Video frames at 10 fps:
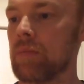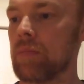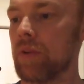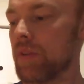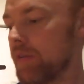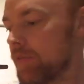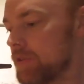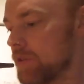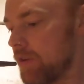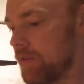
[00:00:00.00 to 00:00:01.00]
Pretty lively
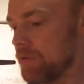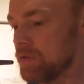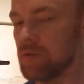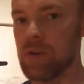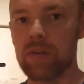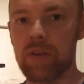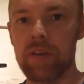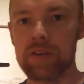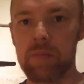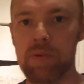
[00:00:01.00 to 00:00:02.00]
stuff. So I'll give
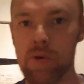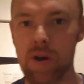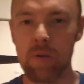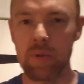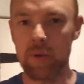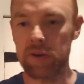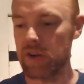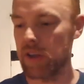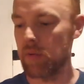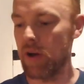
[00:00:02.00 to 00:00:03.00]
this a pour. A wee bit
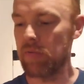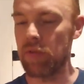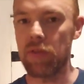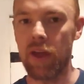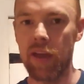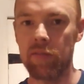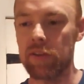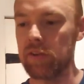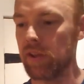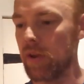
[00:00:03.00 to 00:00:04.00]
tricky with a heavy
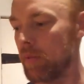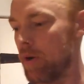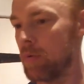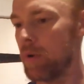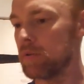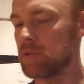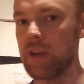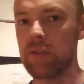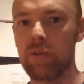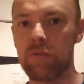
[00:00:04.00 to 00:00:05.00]
3 litre bottle, but I'll
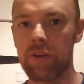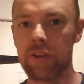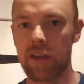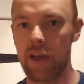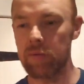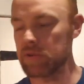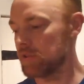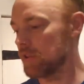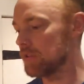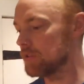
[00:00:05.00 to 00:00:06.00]
try and do it in front of the camera
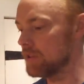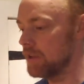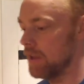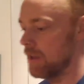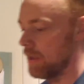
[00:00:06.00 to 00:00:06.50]
so you can see.